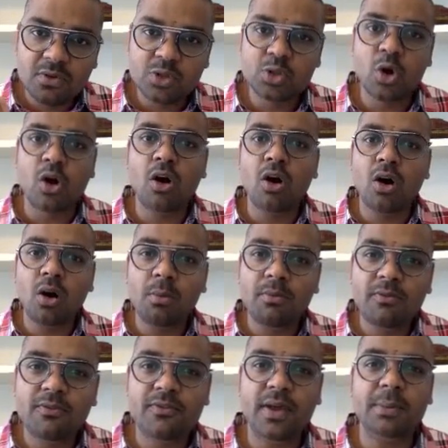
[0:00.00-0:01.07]
job,
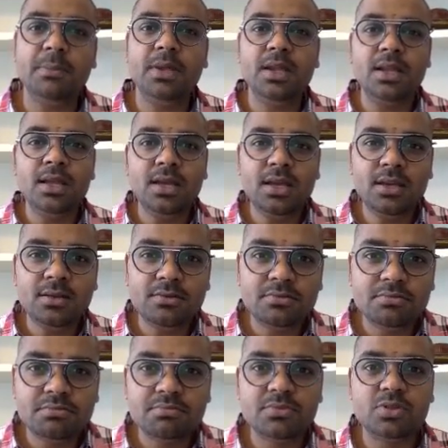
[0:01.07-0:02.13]
family,
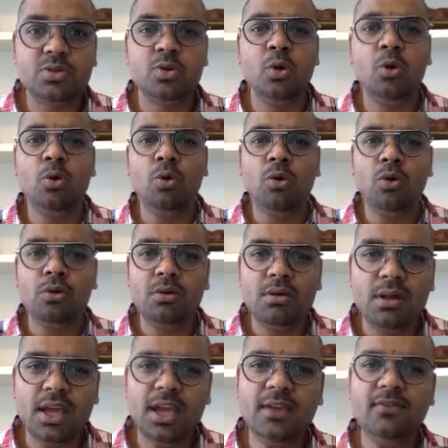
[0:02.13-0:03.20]

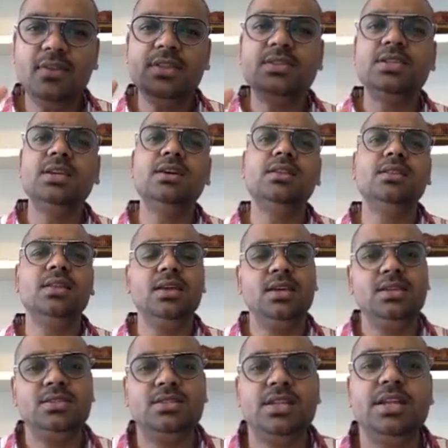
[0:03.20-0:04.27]
loan, every single thing
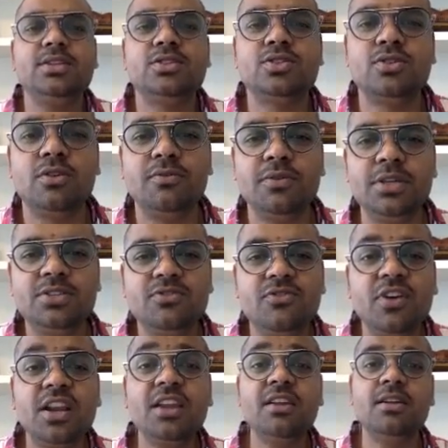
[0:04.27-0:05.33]
he's tensed off, he's
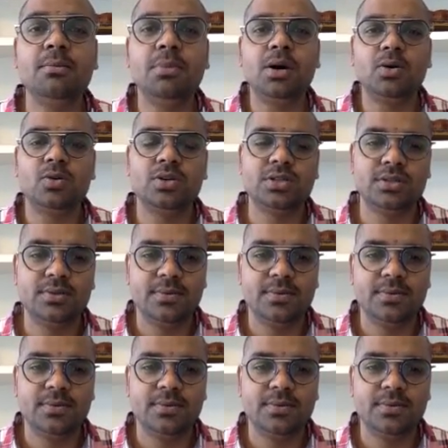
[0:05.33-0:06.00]
worried about.